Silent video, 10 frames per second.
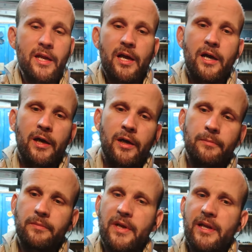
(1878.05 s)

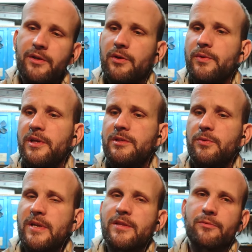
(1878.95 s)
And you don't need
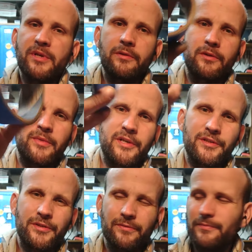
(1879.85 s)
to either be limited
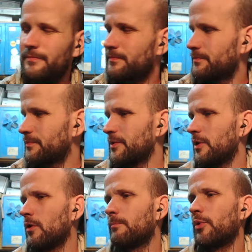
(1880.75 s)
to,
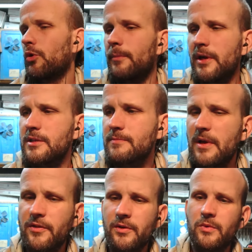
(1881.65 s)
poor man's
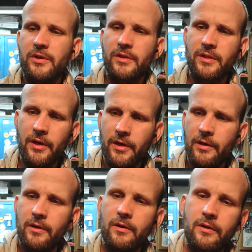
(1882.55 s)
method with,
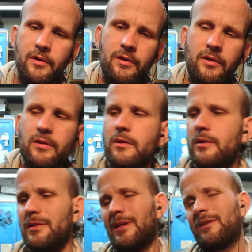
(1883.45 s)
not
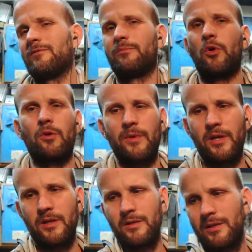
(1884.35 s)
even poor
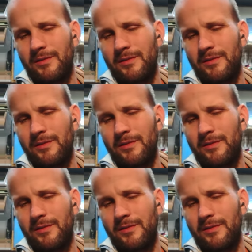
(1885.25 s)
man.